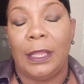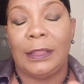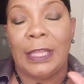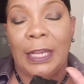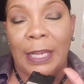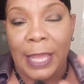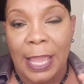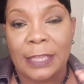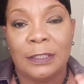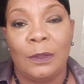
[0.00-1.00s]
They
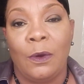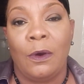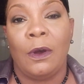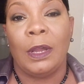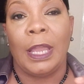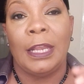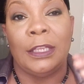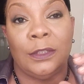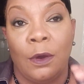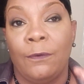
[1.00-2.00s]
last long and they
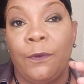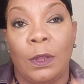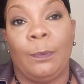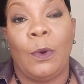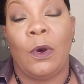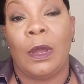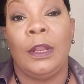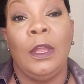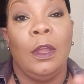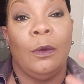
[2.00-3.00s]
don't fall apart
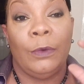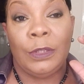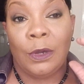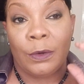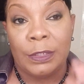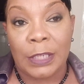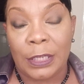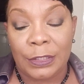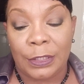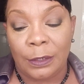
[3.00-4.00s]
when you go to
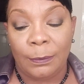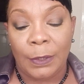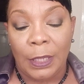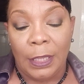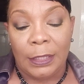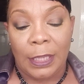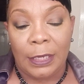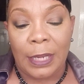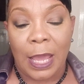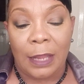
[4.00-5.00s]
touch them.
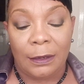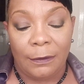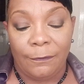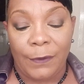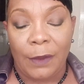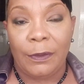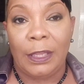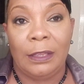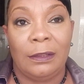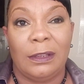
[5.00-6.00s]
They're not
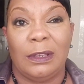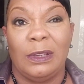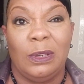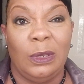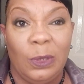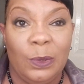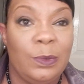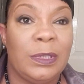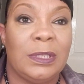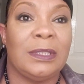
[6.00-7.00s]
very
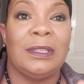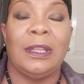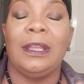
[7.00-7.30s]
loose.